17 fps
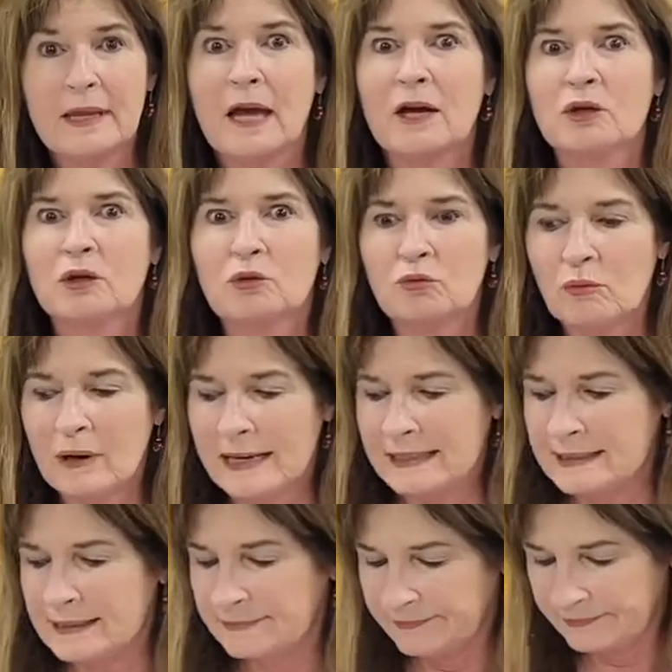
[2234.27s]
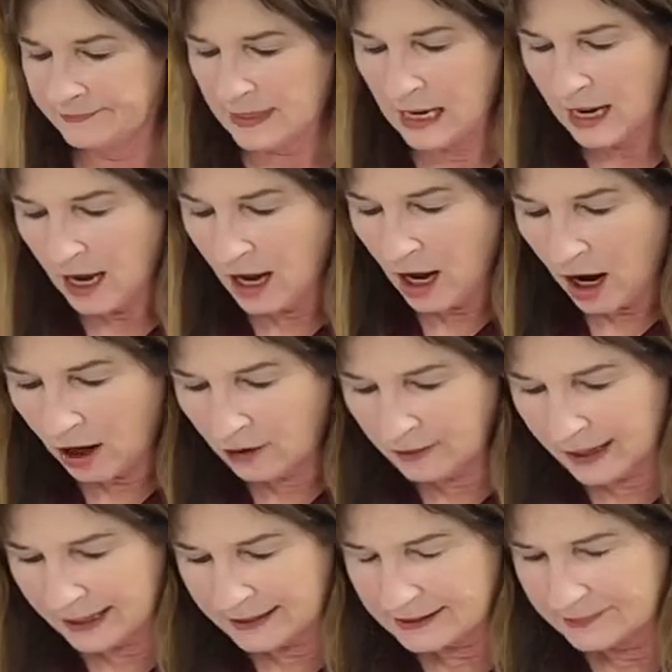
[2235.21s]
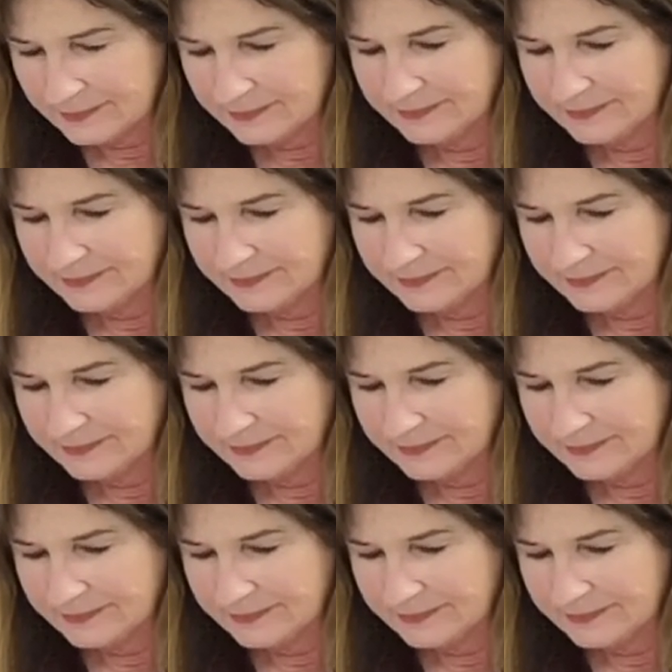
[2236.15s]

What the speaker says: Great. All right,